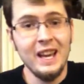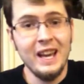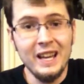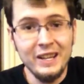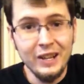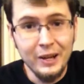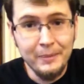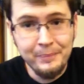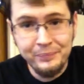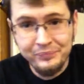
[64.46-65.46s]
And
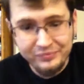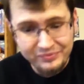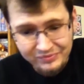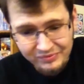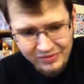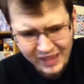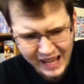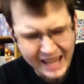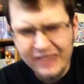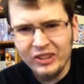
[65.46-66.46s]

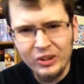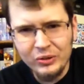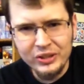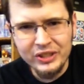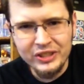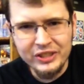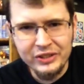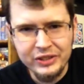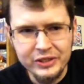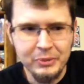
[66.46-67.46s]
I never owned a Nintendo
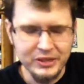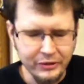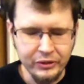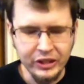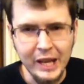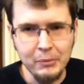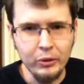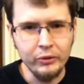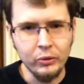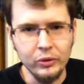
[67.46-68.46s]
system except for the Game Boy,
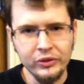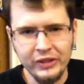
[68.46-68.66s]
of course.